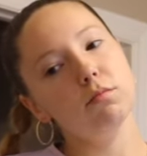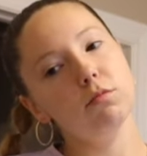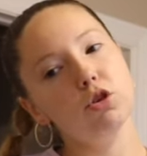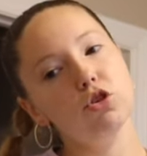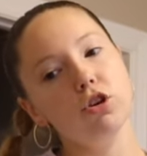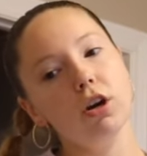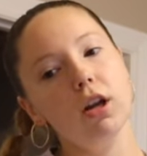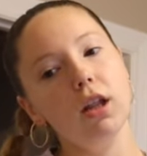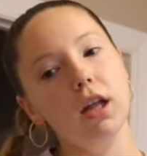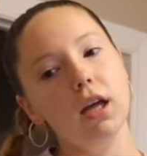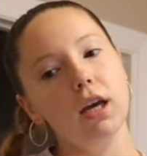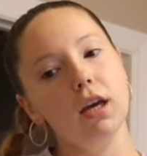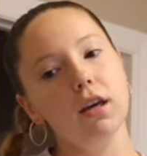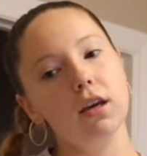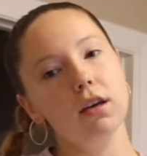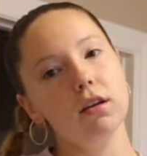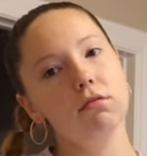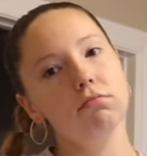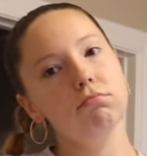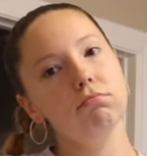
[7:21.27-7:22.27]
I'm just trying to
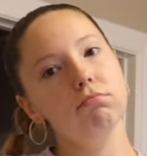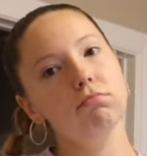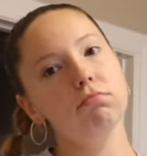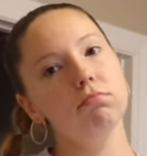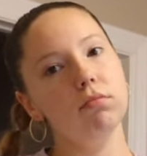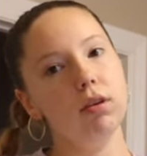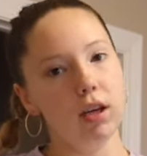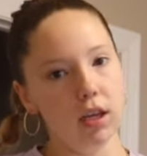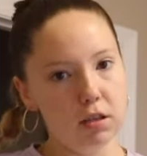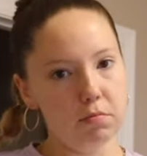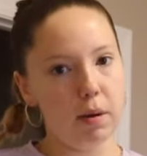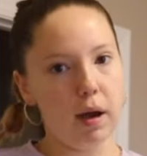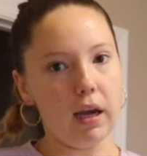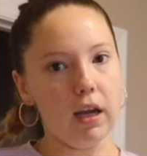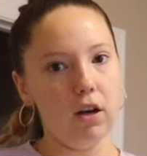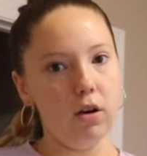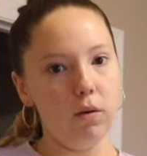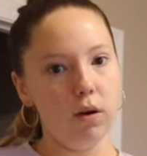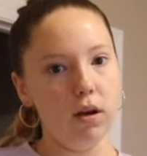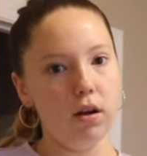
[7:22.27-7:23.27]
like ease
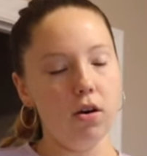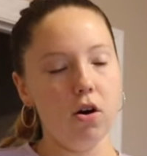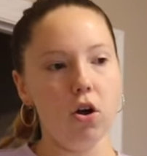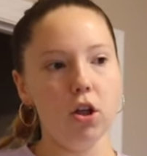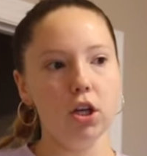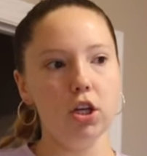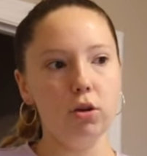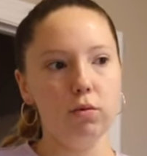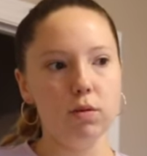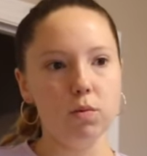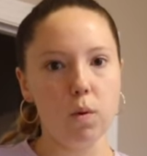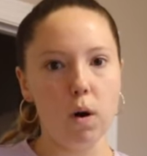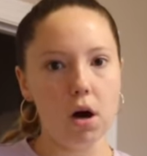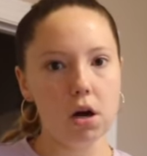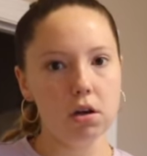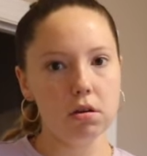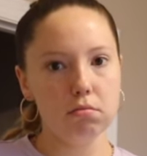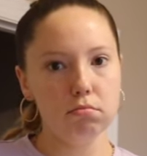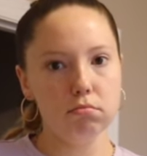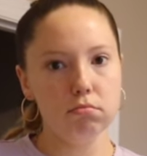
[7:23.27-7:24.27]
back into it. All I do is
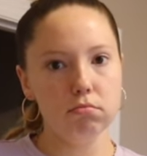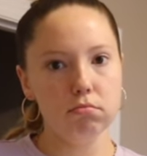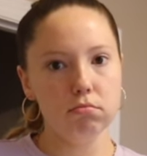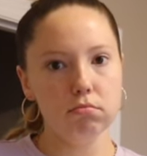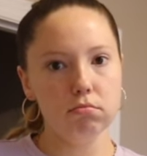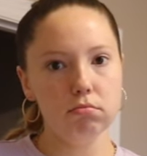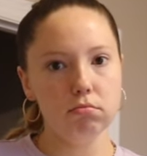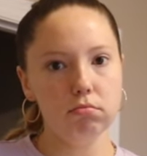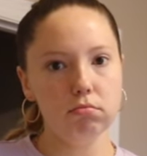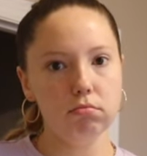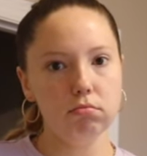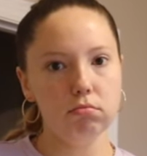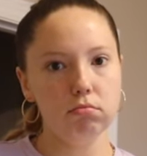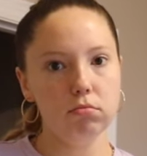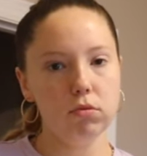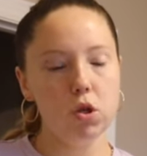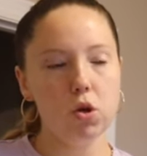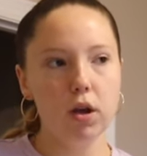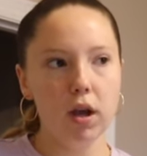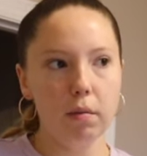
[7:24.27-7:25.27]
walk
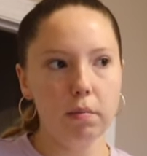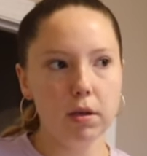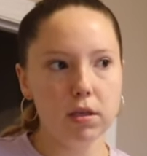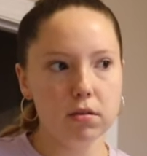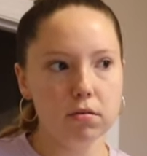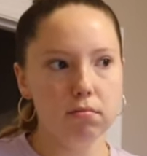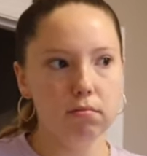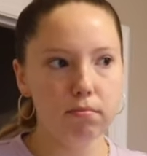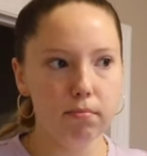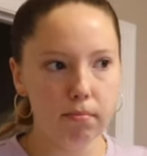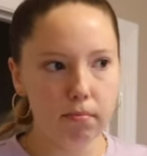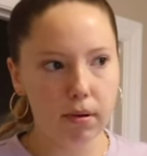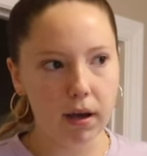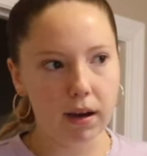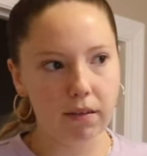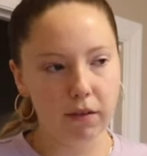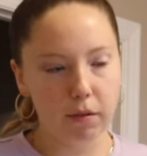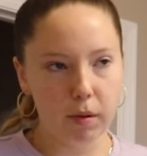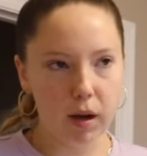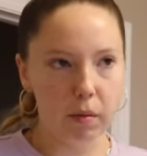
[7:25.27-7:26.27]
to campus,
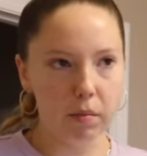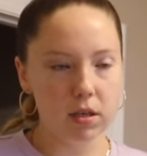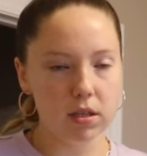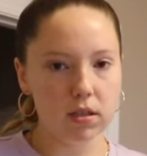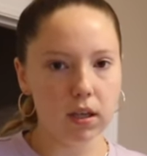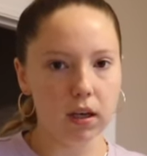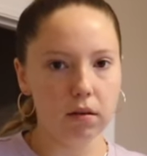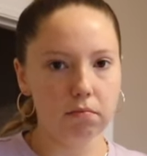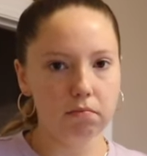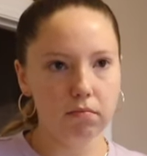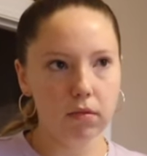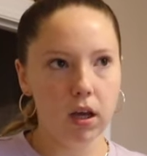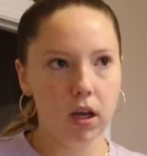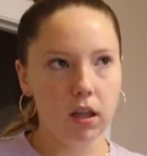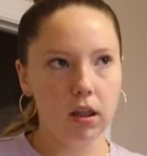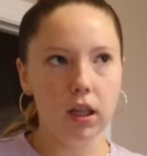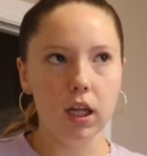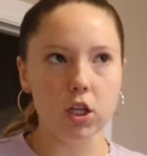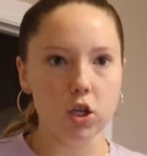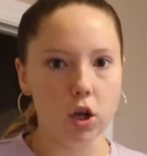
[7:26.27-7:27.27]
back from campus. Like
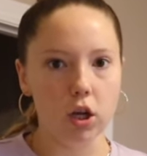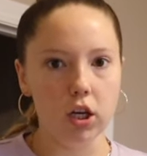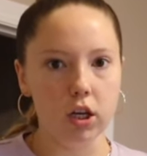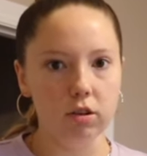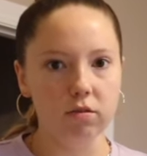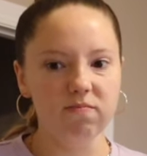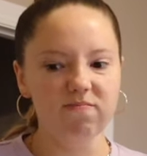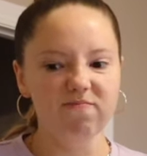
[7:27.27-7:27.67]
that's all I do.